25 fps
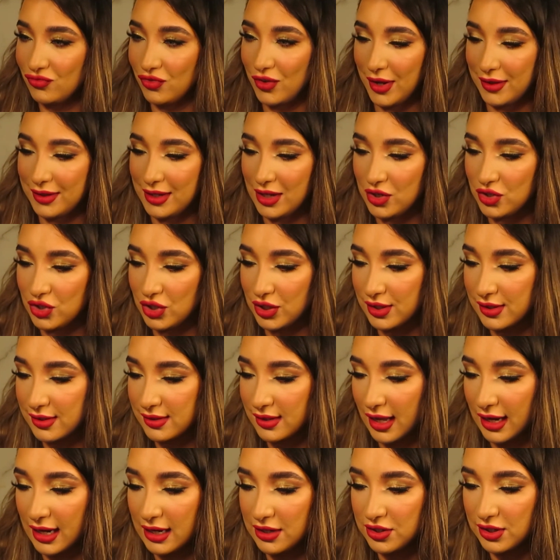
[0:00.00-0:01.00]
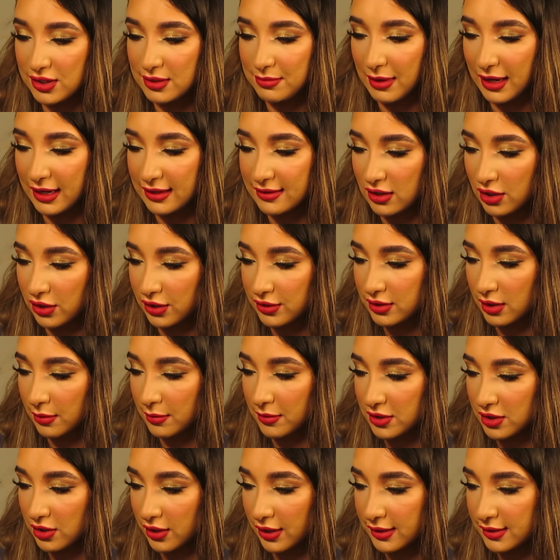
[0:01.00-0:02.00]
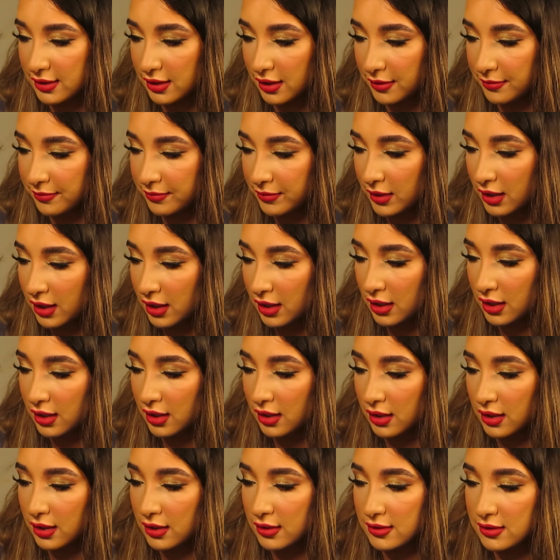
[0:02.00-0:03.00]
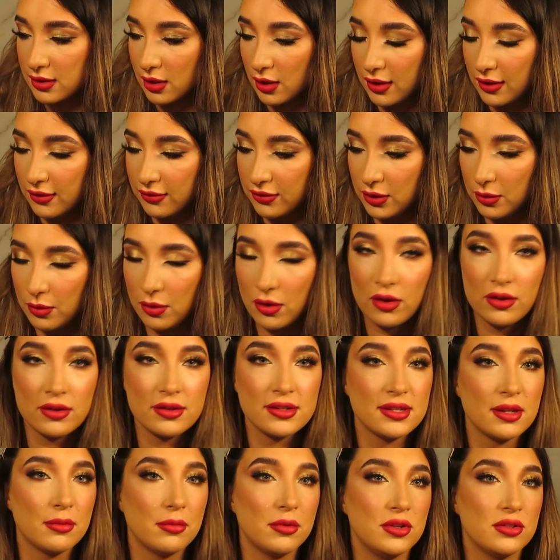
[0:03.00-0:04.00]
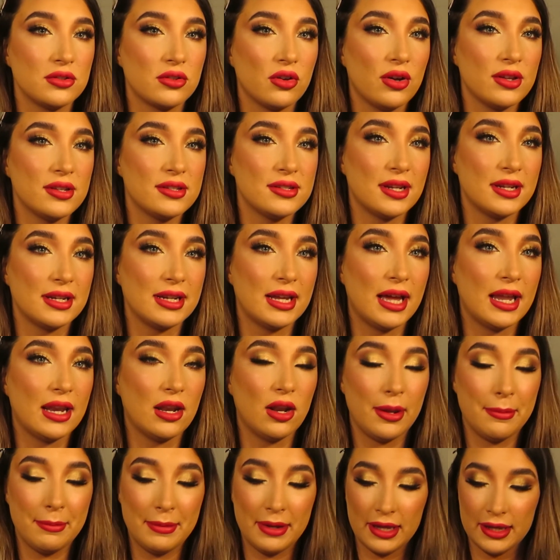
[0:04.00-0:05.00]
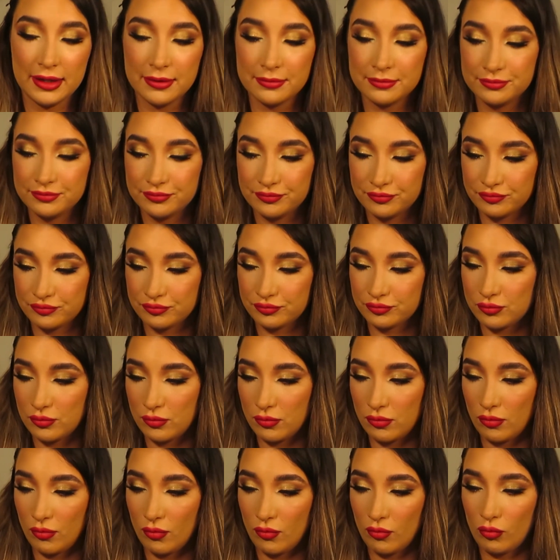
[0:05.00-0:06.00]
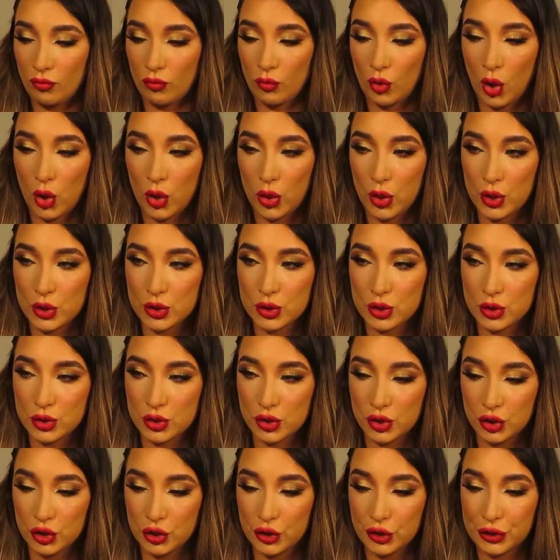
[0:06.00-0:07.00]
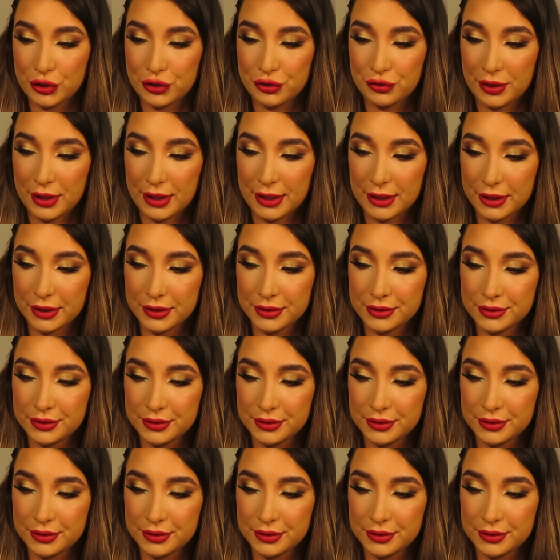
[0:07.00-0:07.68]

around the edges and it just makes it look so much nicer. So if you aren't someone who's got a steady hand like me, this is a good trick.